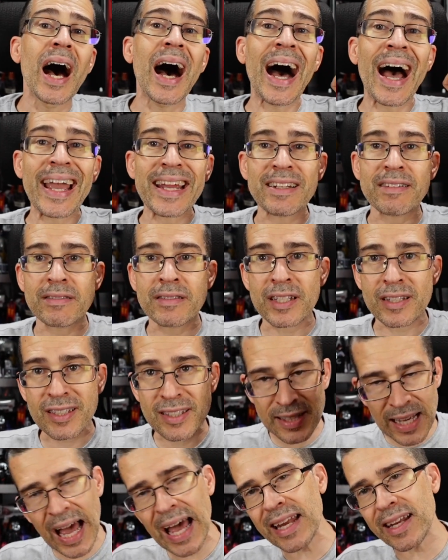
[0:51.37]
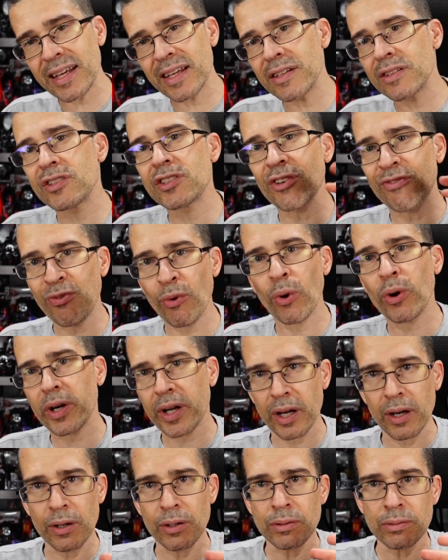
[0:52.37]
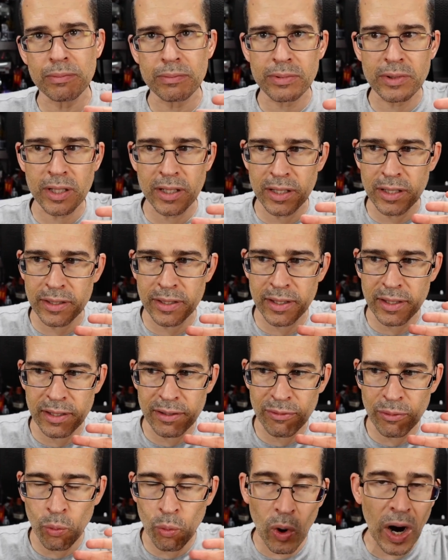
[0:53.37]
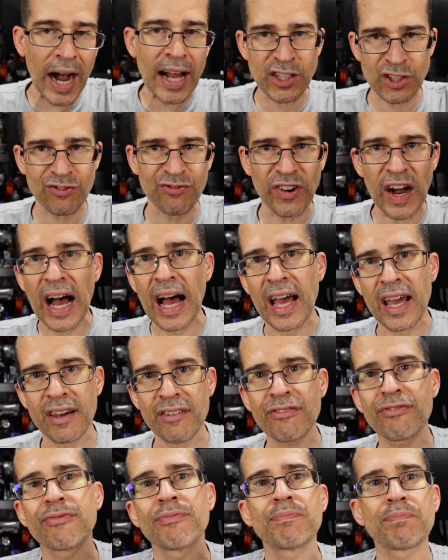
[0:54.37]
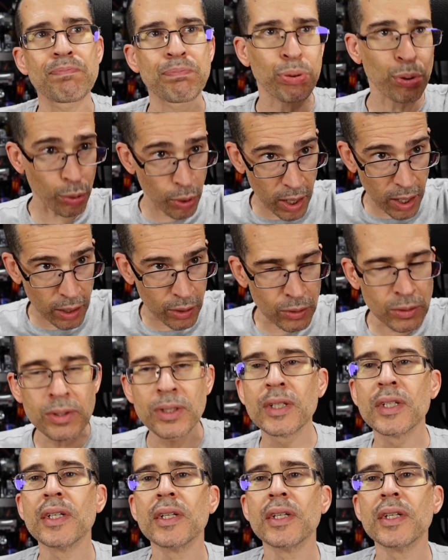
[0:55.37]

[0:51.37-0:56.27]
I decided to forego the Watch 5 Pro,